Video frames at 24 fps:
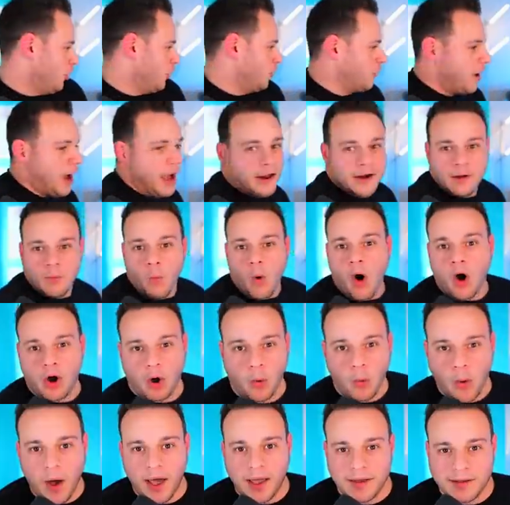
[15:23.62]
turn around and walk
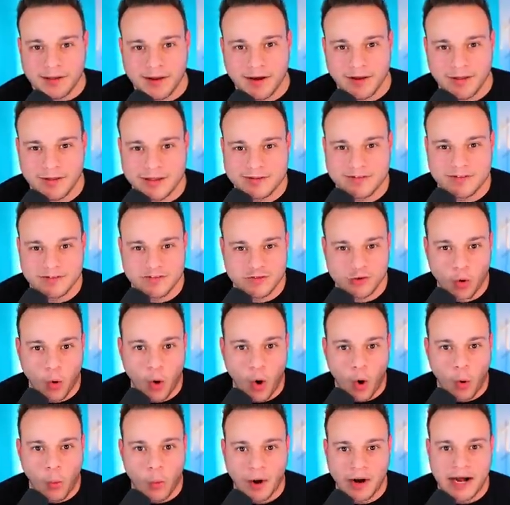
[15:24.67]
away, you know, like just do a
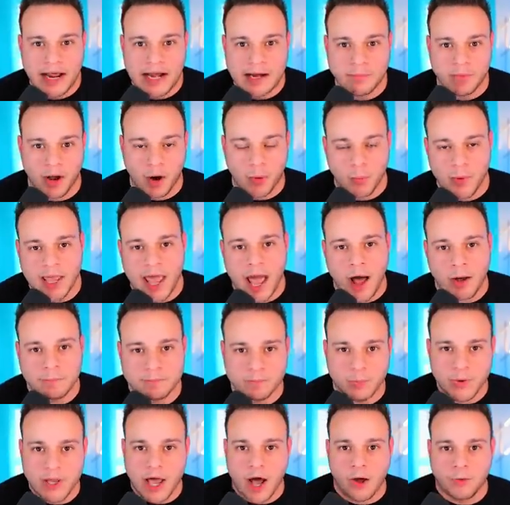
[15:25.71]
whole 180, all right, we
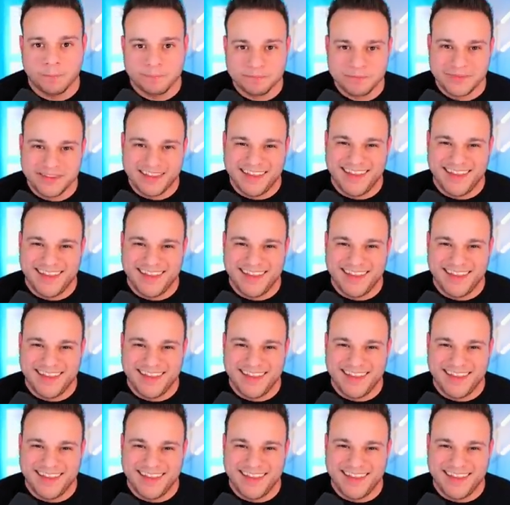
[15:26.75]
out, we gone.